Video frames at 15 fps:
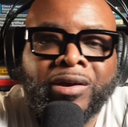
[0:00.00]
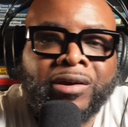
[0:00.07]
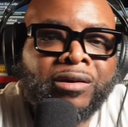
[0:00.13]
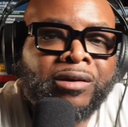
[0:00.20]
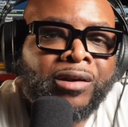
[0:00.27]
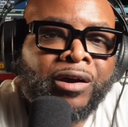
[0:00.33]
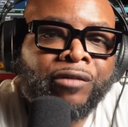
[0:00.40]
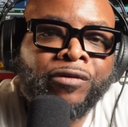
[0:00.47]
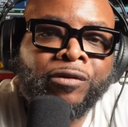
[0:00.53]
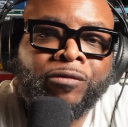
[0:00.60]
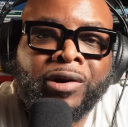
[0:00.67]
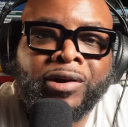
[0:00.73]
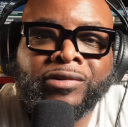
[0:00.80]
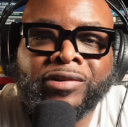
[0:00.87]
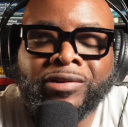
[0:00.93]
if you
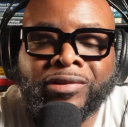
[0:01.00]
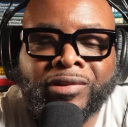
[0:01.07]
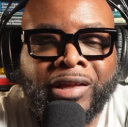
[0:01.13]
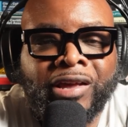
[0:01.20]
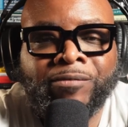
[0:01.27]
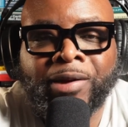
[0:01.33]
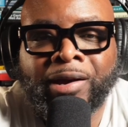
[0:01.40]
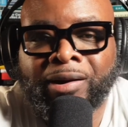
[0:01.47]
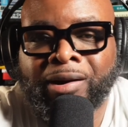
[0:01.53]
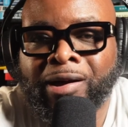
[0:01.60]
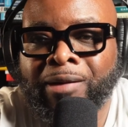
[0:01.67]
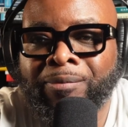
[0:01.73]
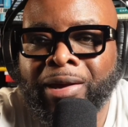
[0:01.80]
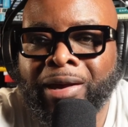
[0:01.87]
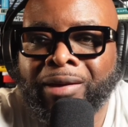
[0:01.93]
would just leave me a
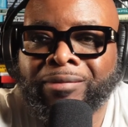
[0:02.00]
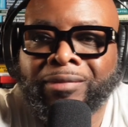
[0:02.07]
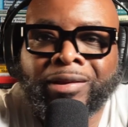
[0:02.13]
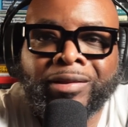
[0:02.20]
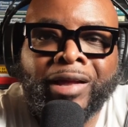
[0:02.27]
comment.